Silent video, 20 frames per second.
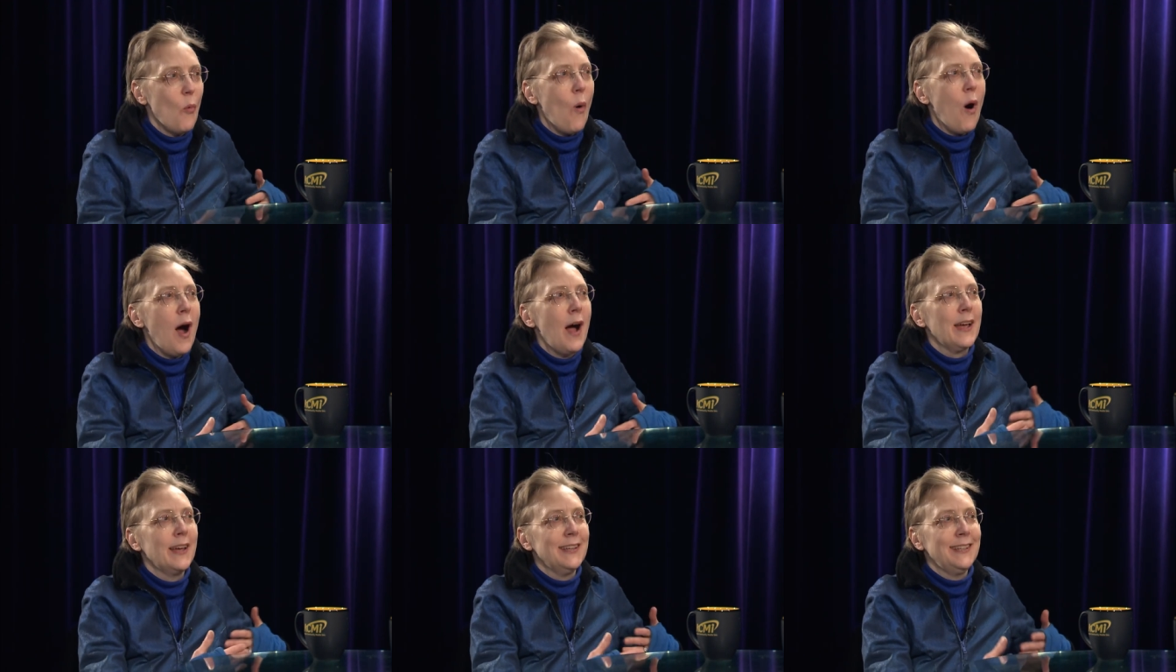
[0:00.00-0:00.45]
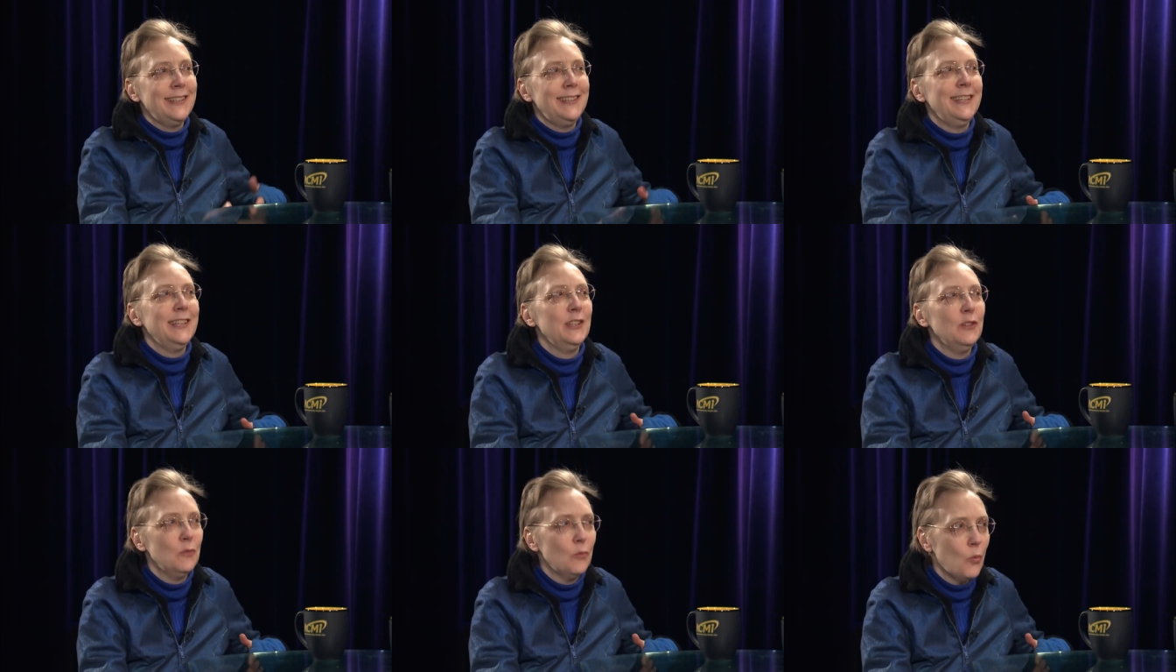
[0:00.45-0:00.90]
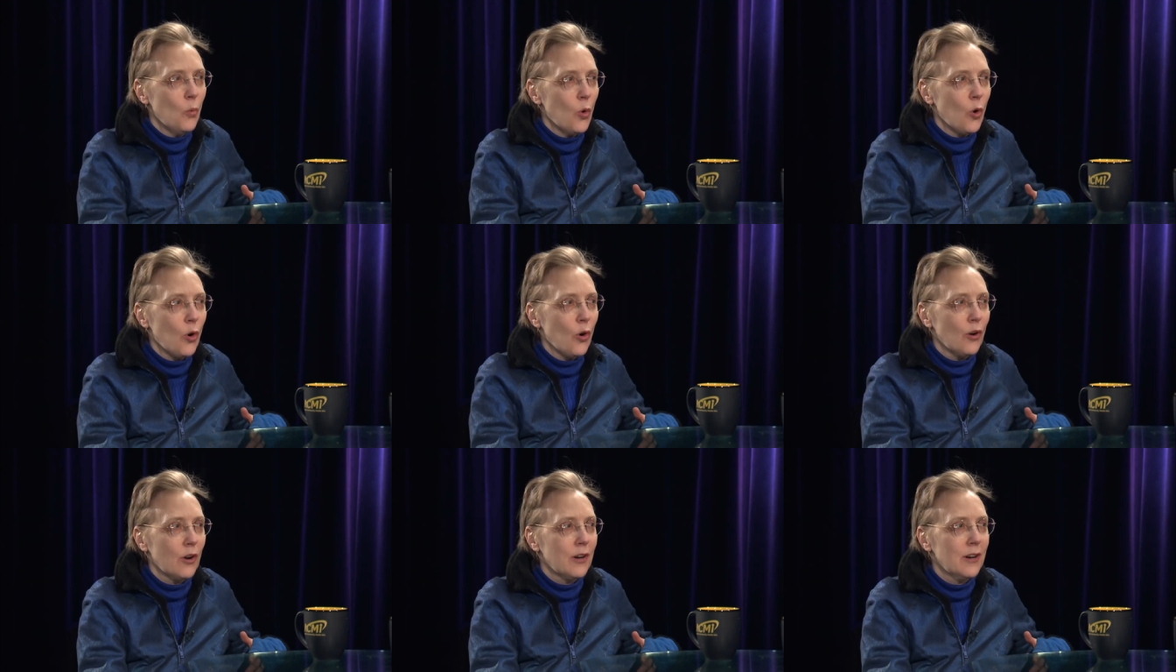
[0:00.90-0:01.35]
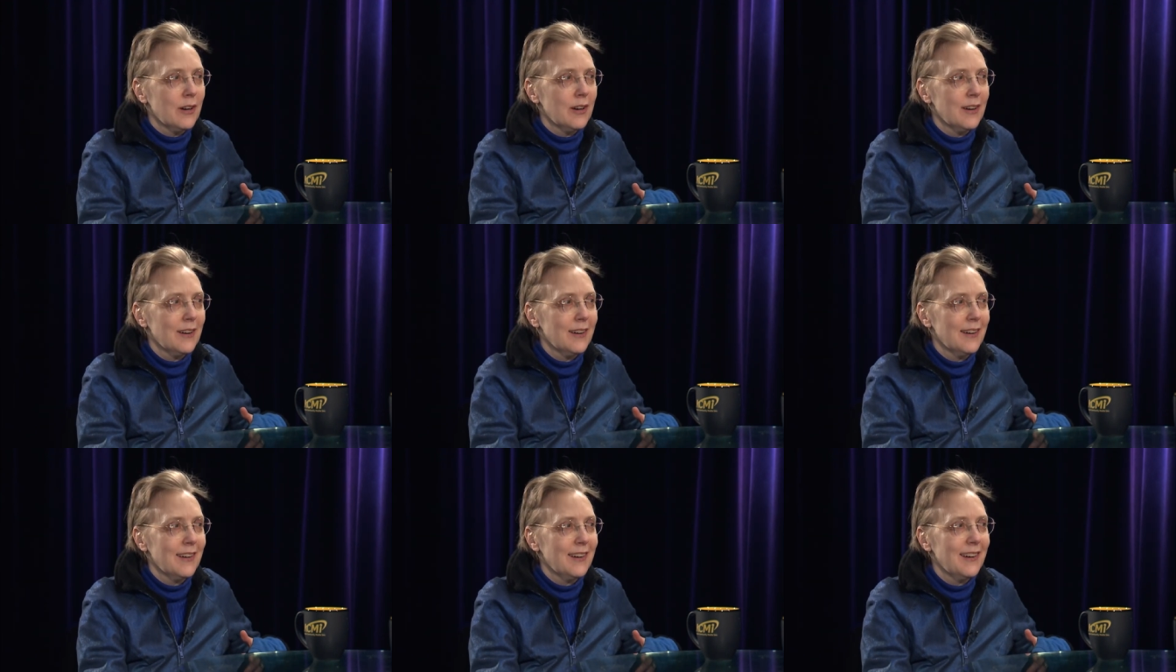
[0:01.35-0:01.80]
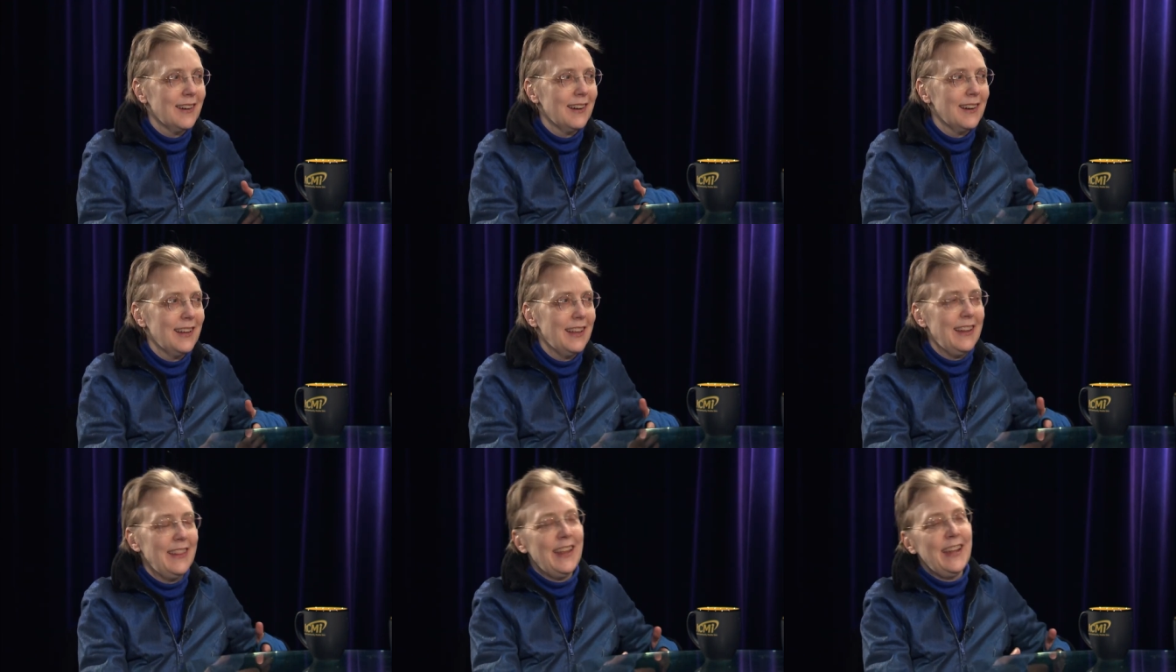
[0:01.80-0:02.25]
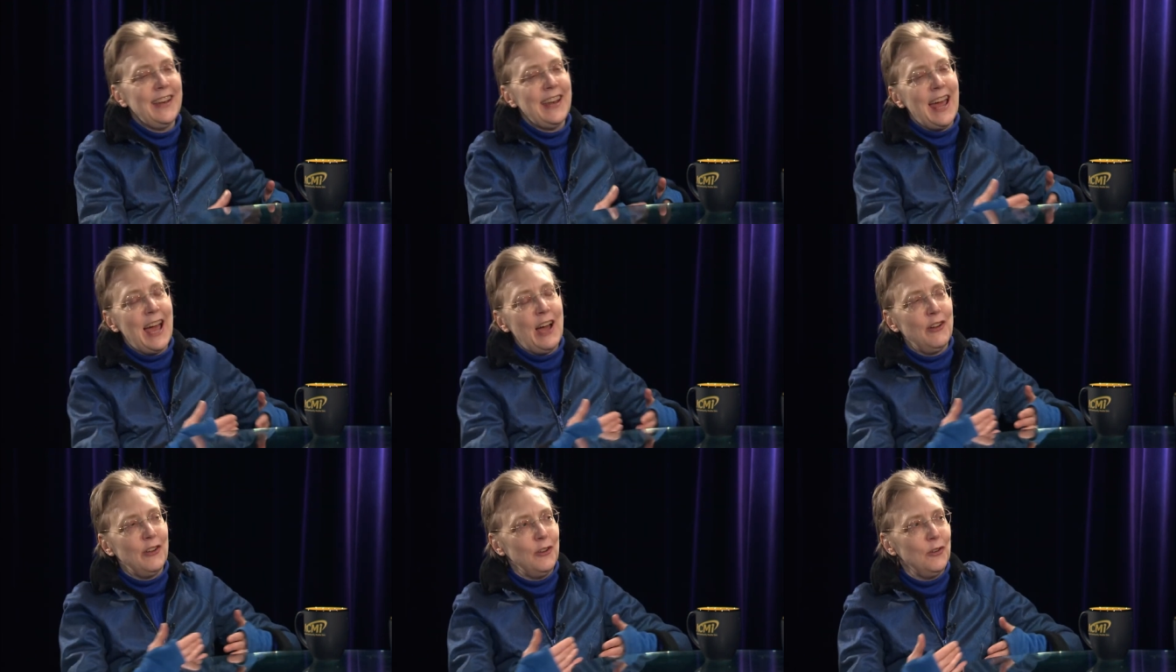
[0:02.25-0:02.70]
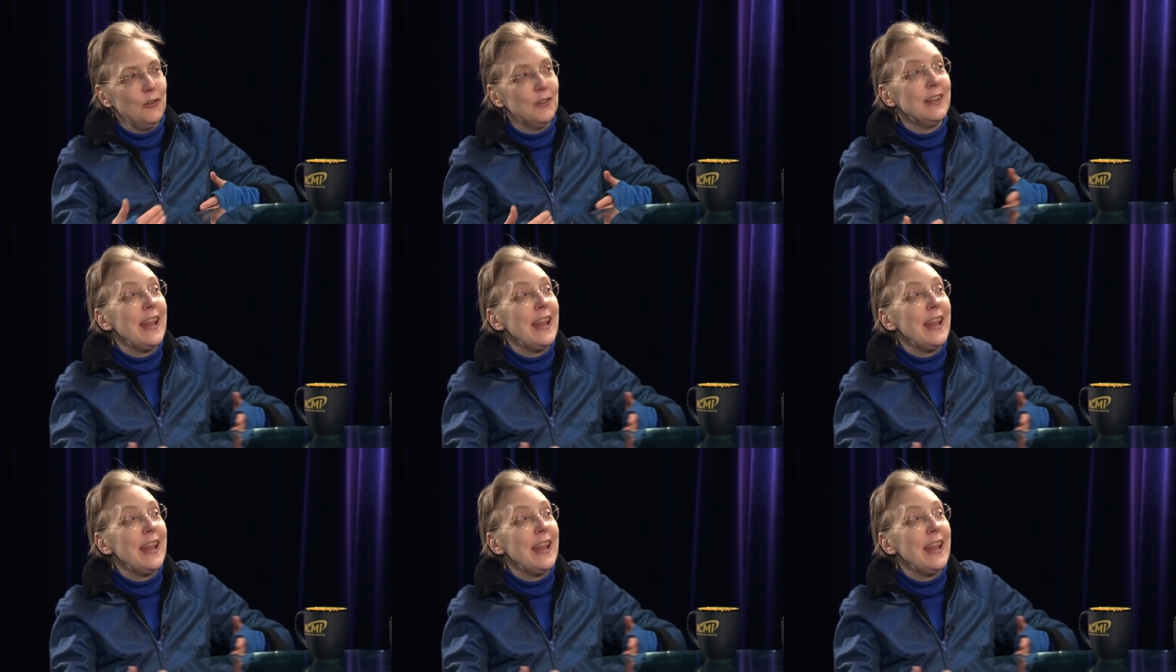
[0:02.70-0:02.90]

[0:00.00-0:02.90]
why it didn't work and then now you